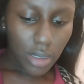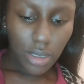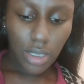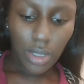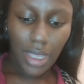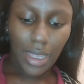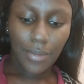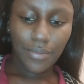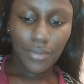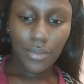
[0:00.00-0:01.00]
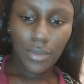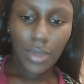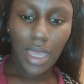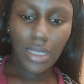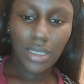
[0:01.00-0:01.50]
So yeah,
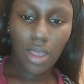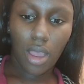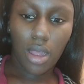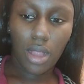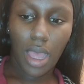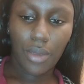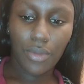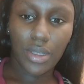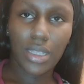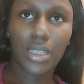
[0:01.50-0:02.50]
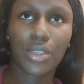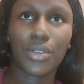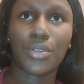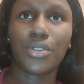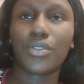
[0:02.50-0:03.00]
that's all I really
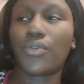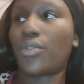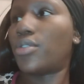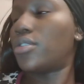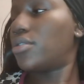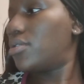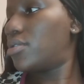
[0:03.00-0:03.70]
use for